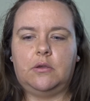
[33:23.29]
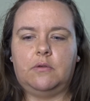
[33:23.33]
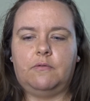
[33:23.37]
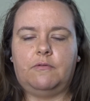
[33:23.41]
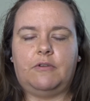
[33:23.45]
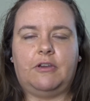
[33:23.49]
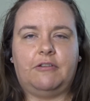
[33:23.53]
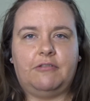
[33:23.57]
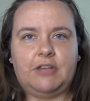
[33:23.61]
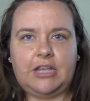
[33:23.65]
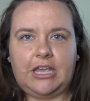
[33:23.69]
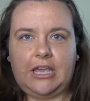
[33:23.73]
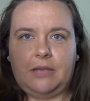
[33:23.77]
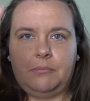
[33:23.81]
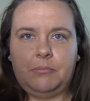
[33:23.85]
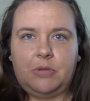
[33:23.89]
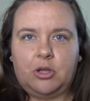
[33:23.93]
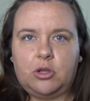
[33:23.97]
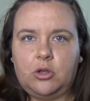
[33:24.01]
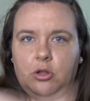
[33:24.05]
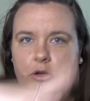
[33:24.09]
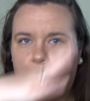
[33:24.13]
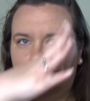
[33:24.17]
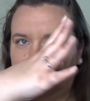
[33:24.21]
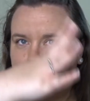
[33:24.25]
variegate my
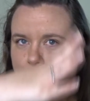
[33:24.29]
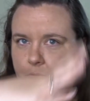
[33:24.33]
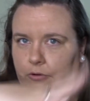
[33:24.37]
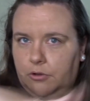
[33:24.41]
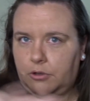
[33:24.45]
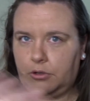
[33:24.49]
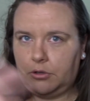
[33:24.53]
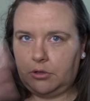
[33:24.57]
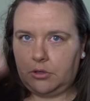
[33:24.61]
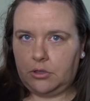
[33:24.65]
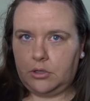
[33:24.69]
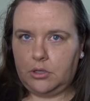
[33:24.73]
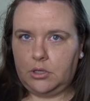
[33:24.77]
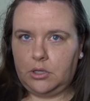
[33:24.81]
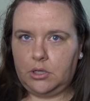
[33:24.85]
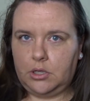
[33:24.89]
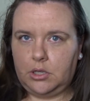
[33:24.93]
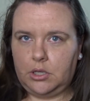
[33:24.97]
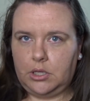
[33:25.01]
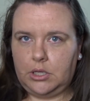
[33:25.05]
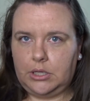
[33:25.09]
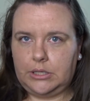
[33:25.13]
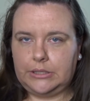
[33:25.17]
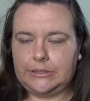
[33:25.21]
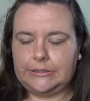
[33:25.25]
colour through.
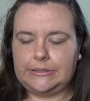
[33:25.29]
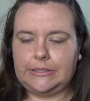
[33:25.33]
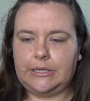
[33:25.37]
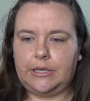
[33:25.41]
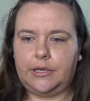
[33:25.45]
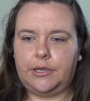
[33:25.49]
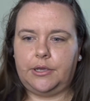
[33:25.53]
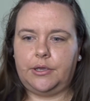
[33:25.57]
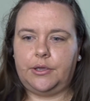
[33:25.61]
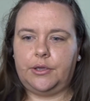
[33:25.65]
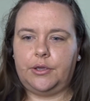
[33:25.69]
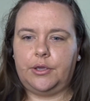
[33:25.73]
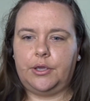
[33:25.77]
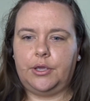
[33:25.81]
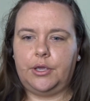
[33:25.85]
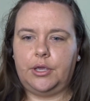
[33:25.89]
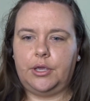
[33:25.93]
So